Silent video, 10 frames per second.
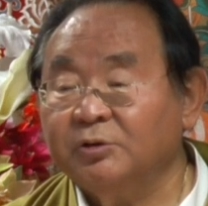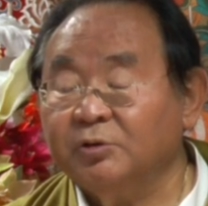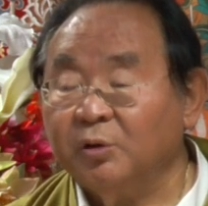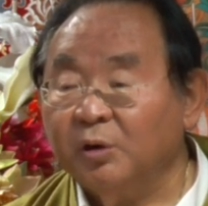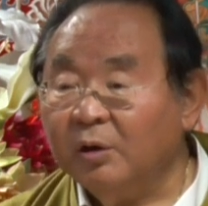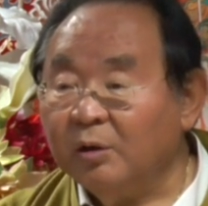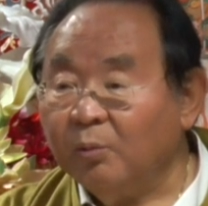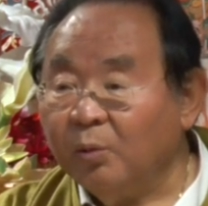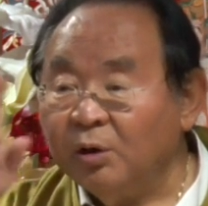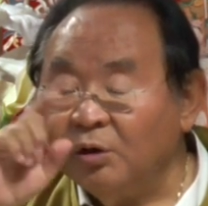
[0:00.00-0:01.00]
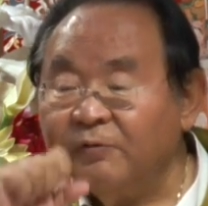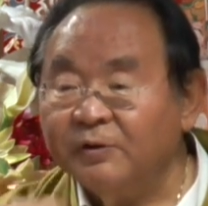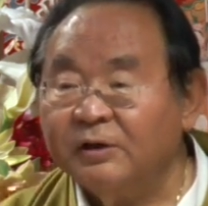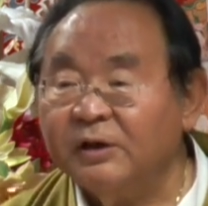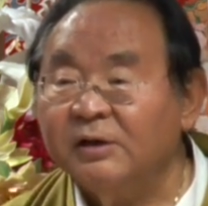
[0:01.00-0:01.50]
so wonderful
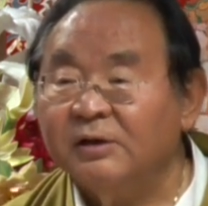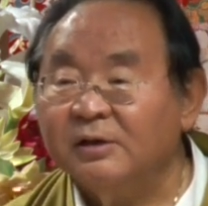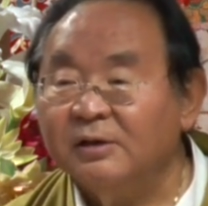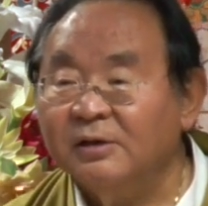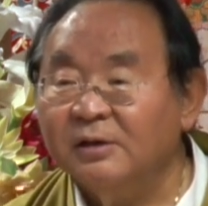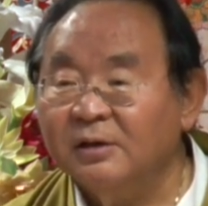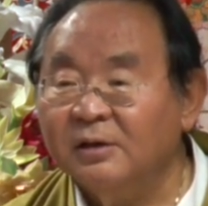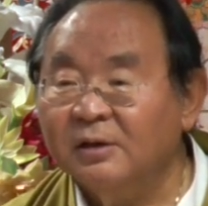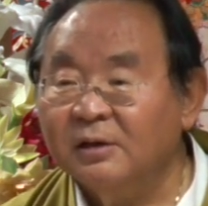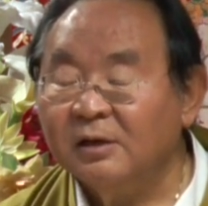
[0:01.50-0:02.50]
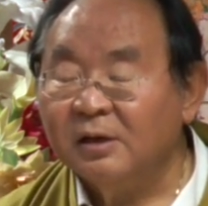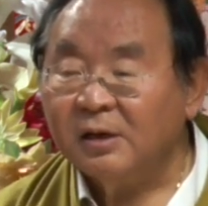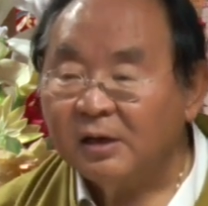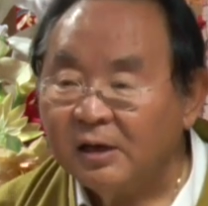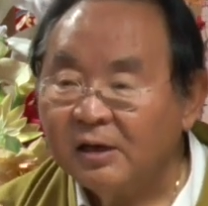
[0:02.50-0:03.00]
thing.
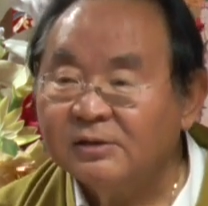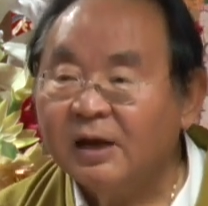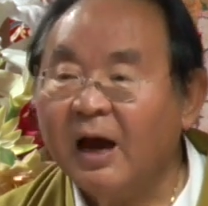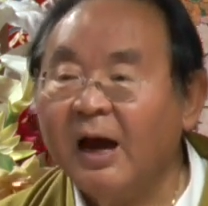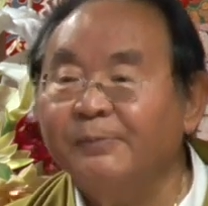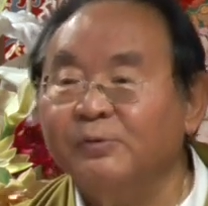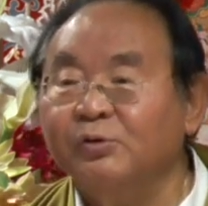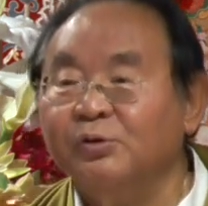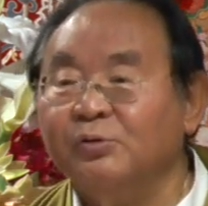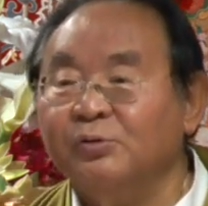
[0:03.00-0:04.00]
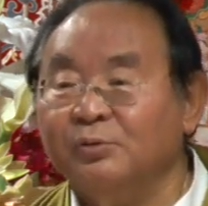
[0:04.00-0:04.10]
It's up to you.